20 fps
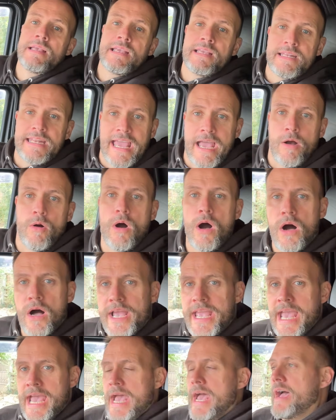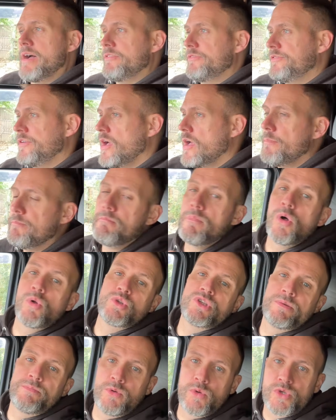Now I have
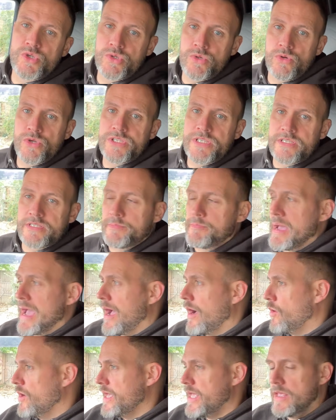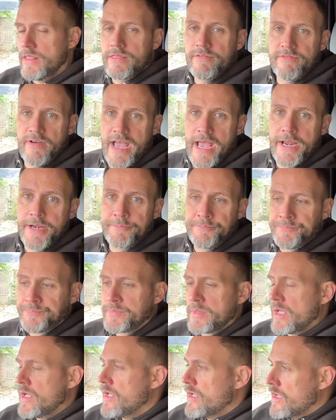multiple sources of power in the van.
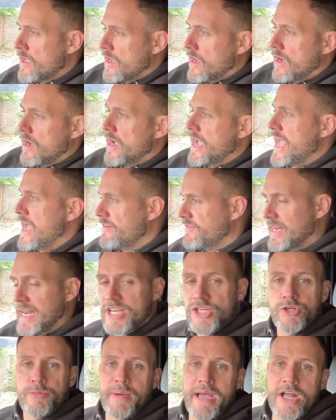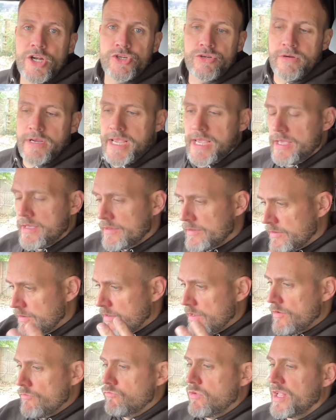I have a leisure battery,
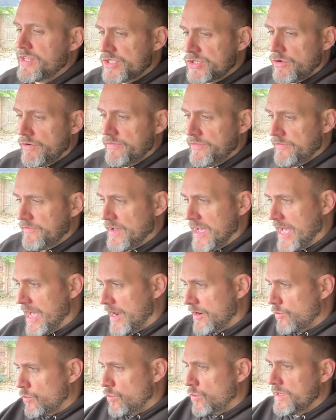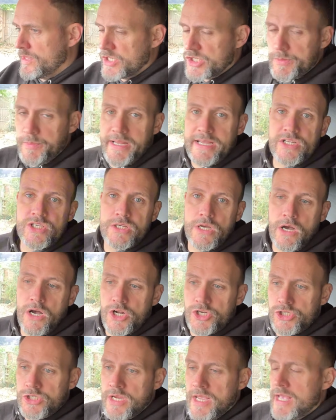it runs off the van with a split
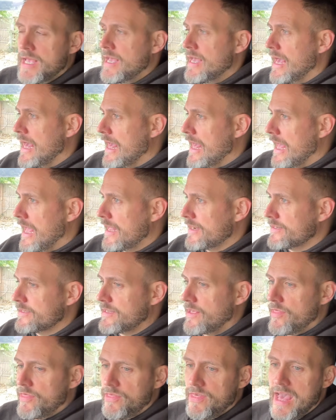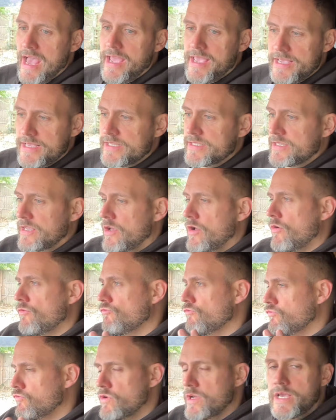charge, and that is
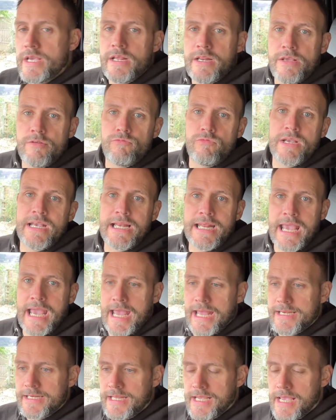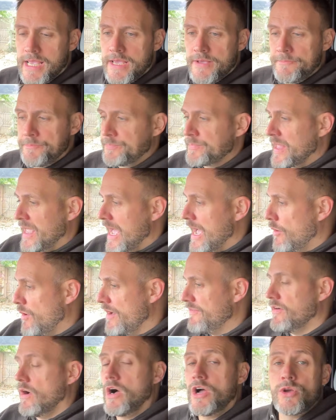really handy.
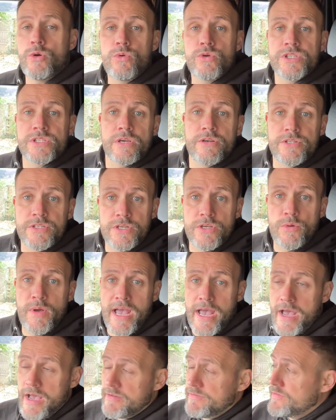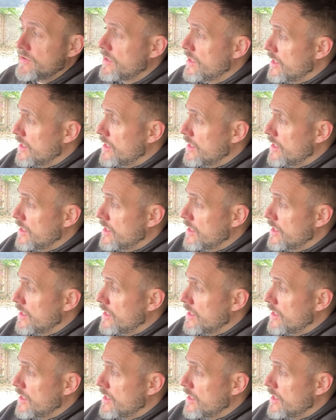However, I also do have